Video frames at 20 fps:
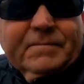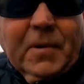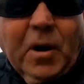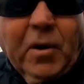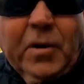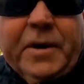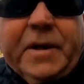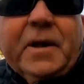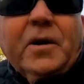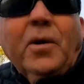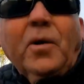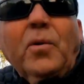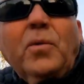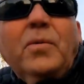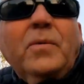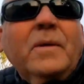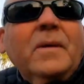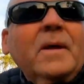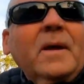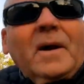Morning
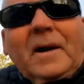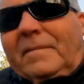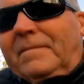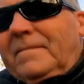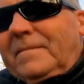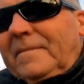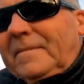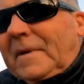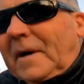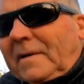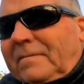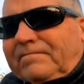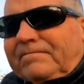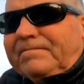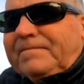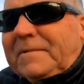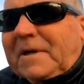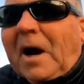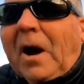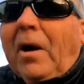all.
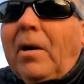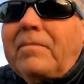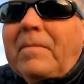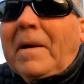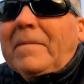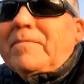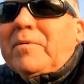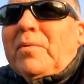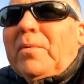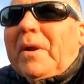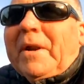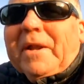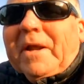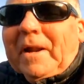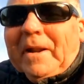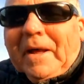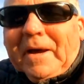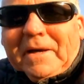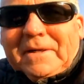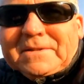Can't remember when
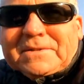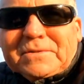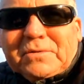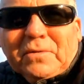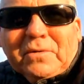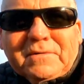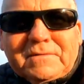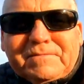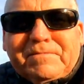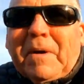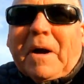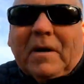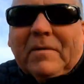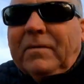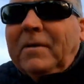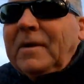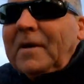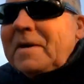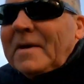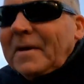I last saw us.
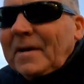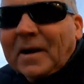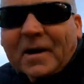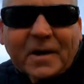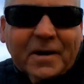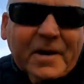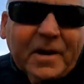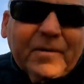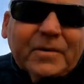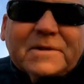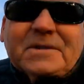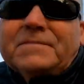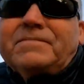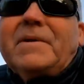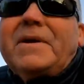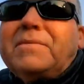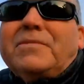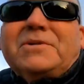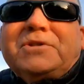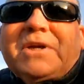Well, I know
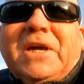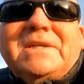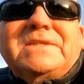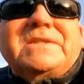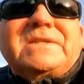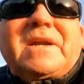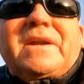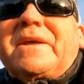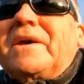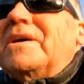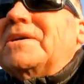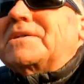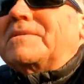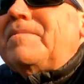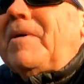it was yesterday I